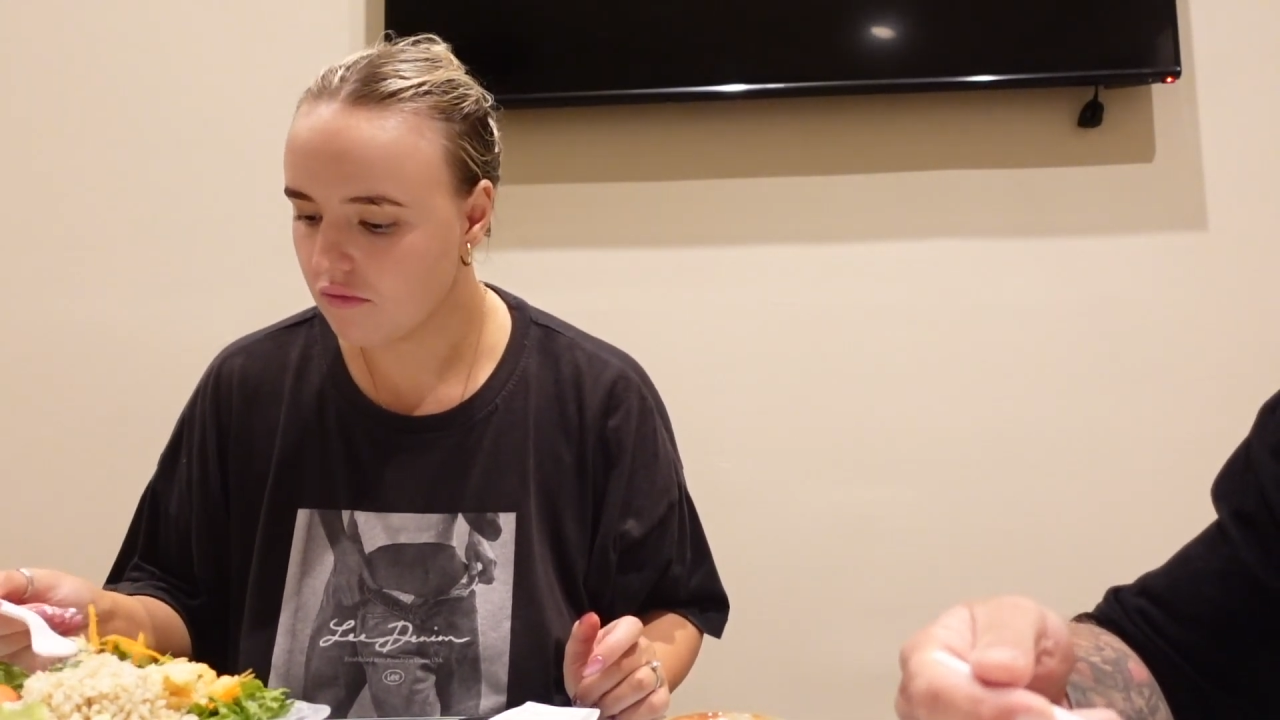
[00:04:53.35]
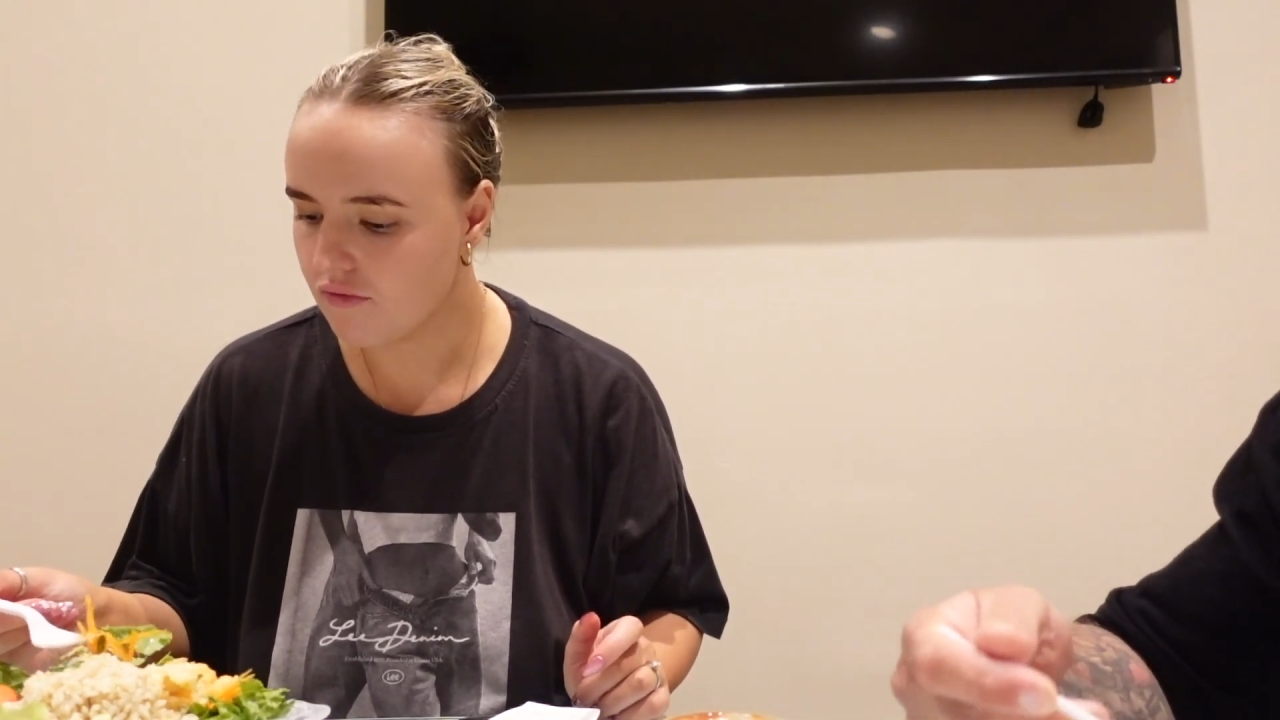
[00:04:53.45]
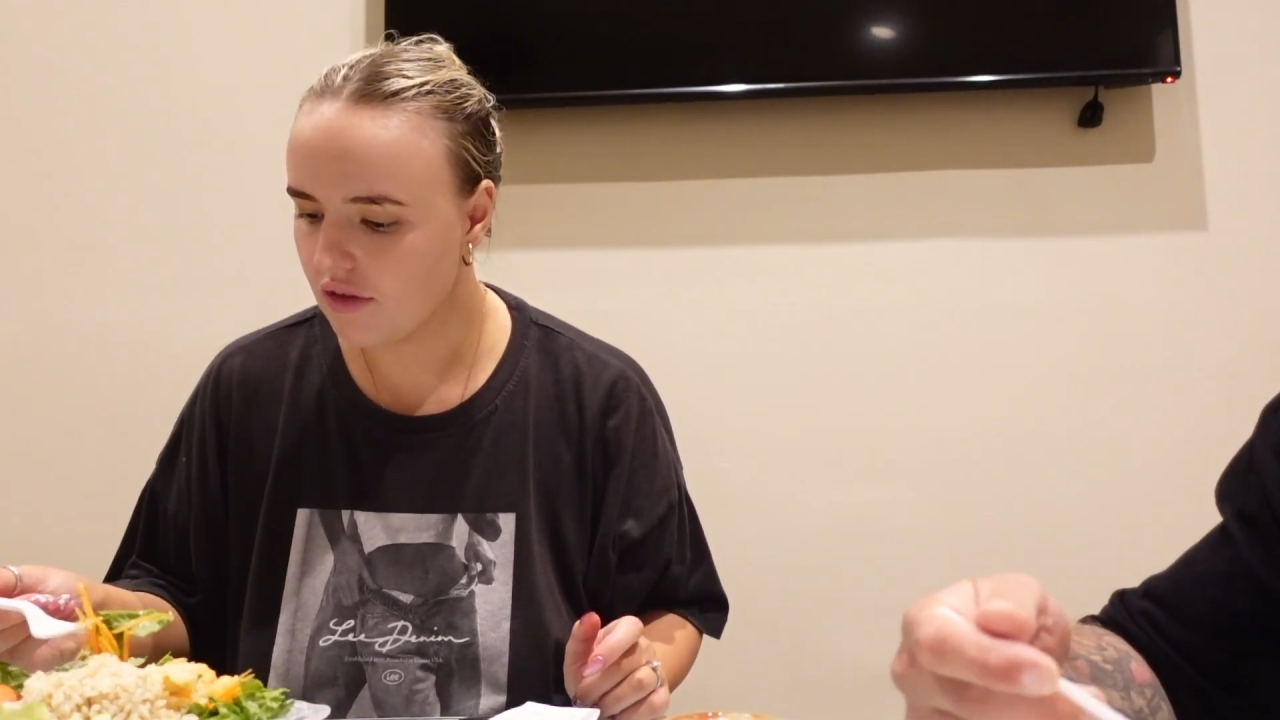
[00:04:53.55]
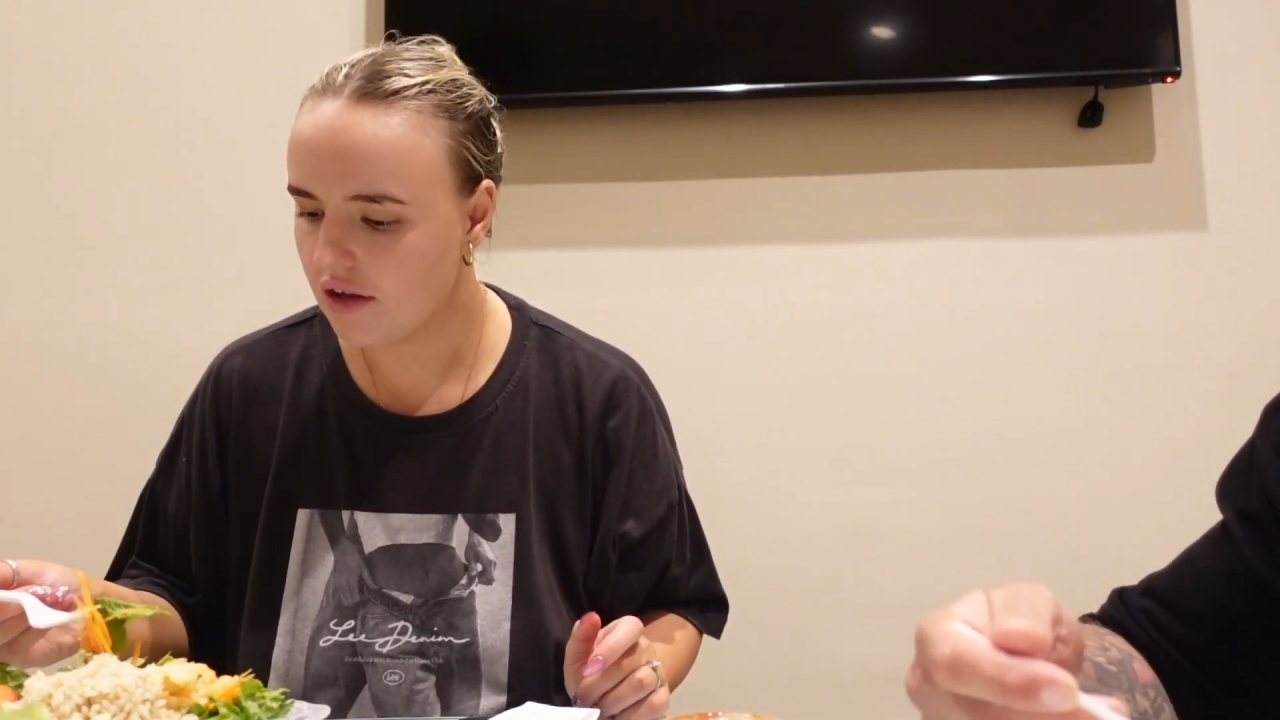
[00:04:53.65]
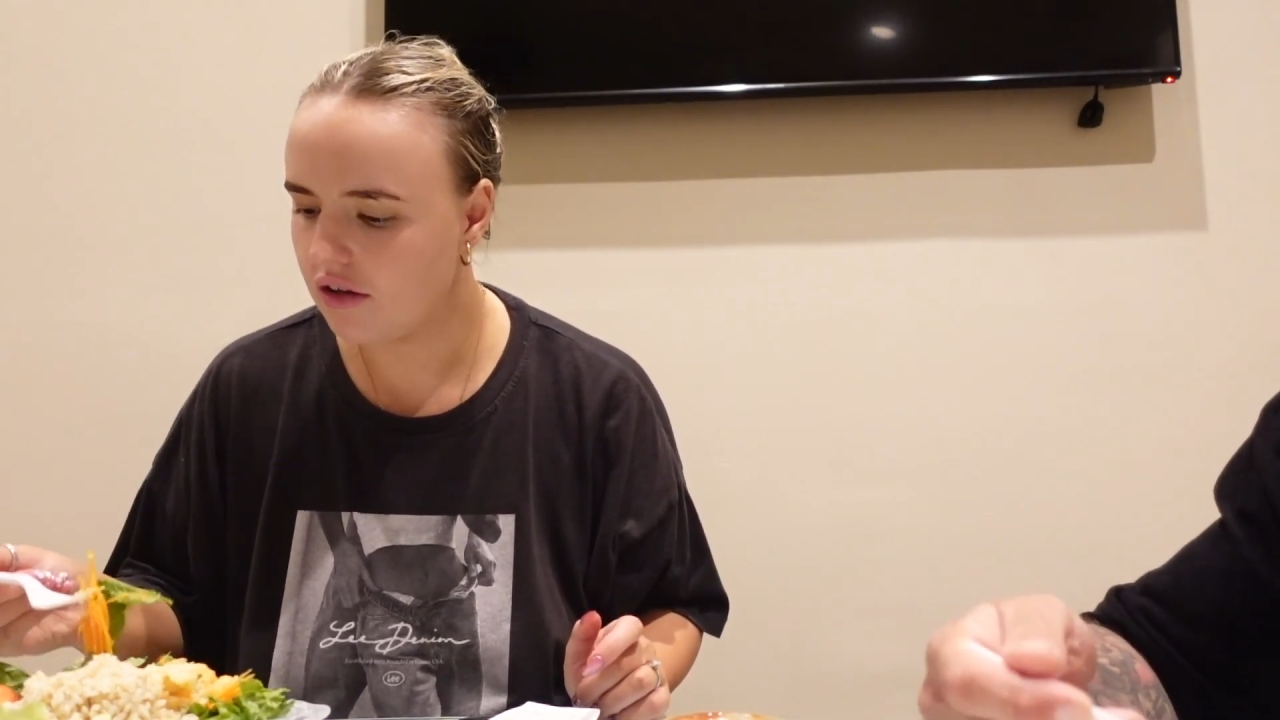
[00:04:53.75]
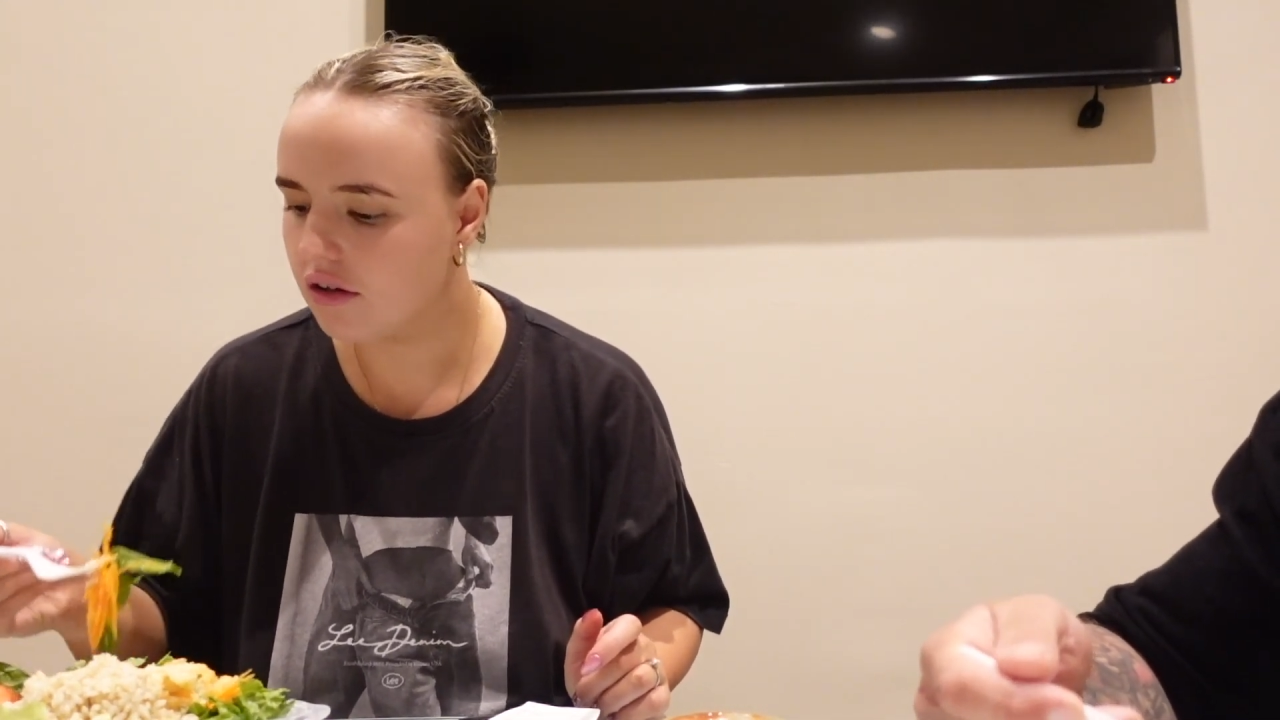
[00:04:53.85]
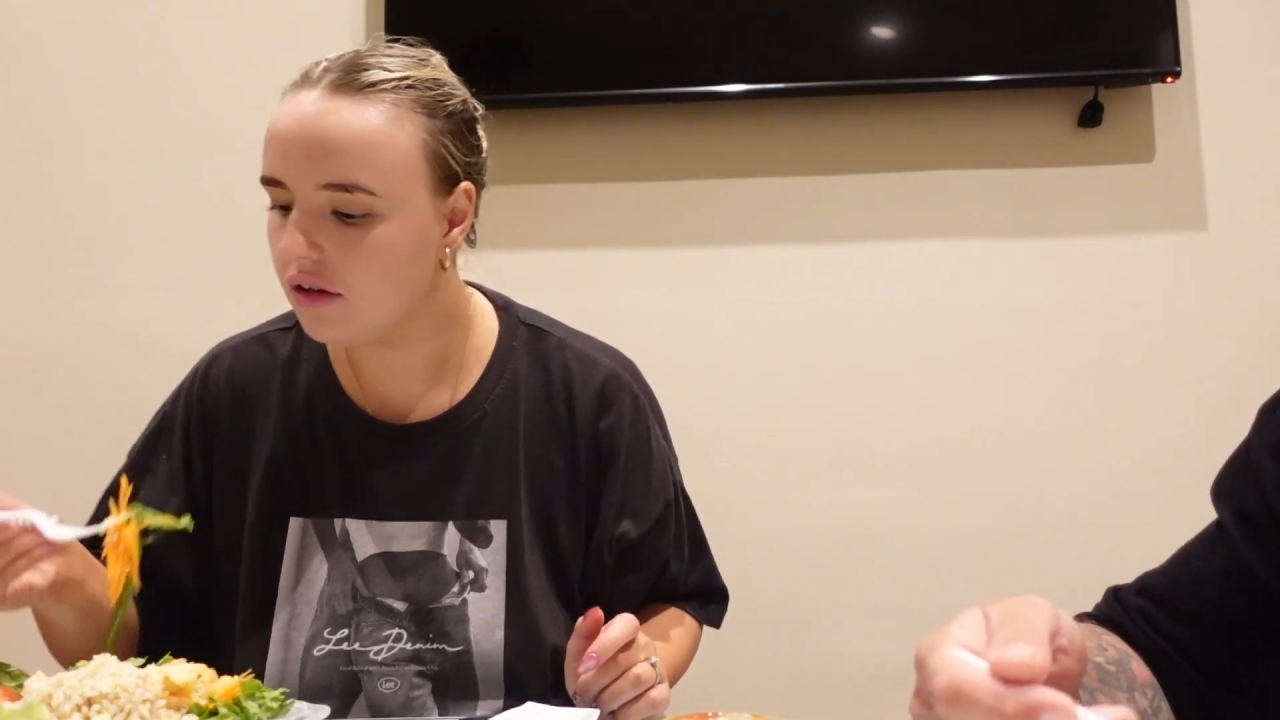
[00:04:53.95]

It's good.